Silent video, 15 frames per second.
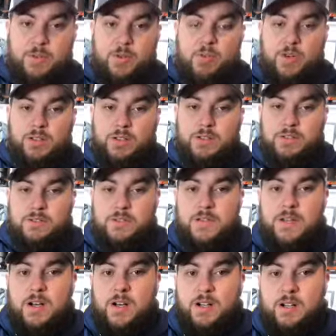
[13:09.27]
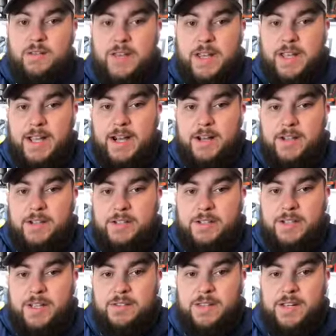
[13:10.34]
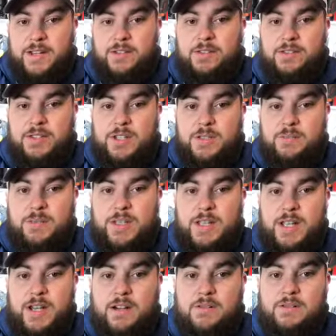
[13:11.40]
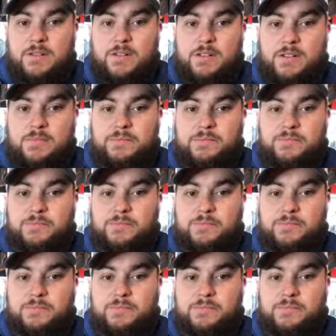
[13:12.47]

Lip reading: you will lose all of that character in there. So just be careful